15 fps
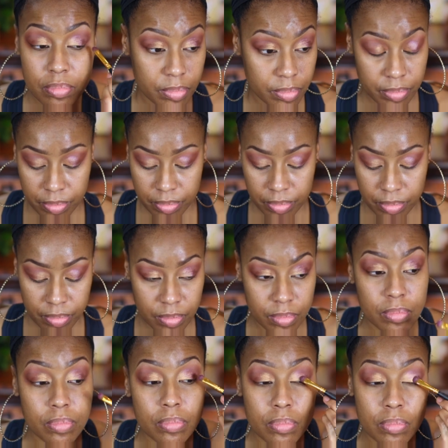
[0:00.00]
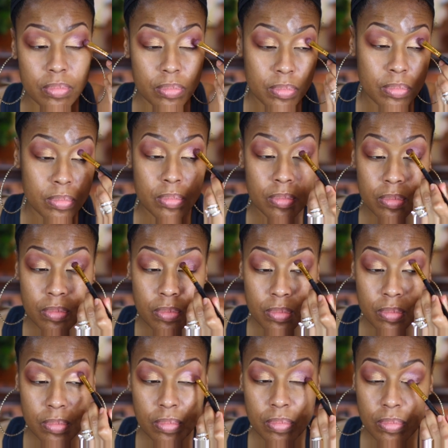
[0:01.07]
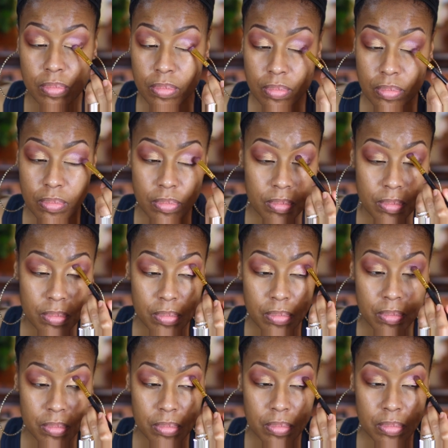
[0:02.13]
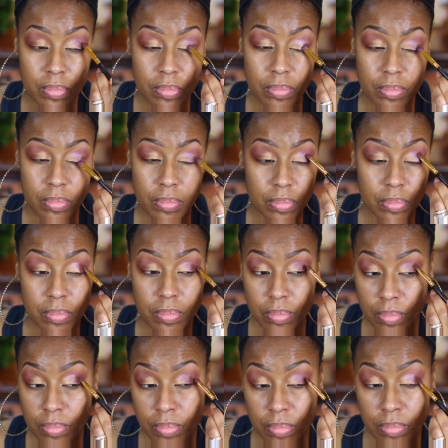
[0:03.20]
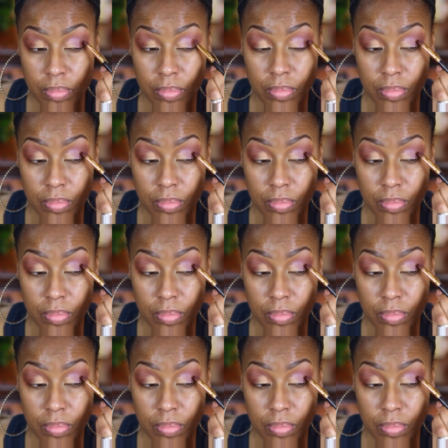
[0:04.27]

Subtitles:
(no one is talking)